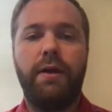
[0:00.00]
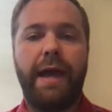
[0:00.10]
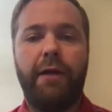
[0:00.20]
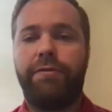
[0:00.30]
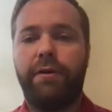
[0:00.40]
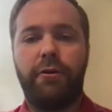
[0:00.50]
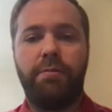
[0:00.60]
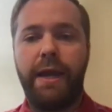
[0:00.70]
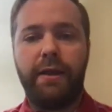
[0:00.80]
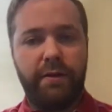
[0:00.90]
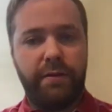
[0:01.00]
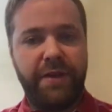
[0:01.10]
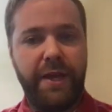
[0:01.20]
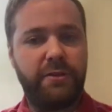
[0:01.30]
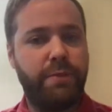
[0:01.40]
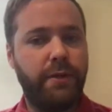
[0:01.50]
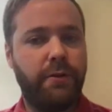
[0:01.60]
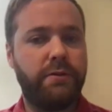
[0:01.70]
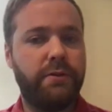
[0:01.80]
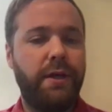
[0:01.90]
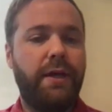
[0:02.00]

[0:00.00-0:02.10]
alpha or beta phase builds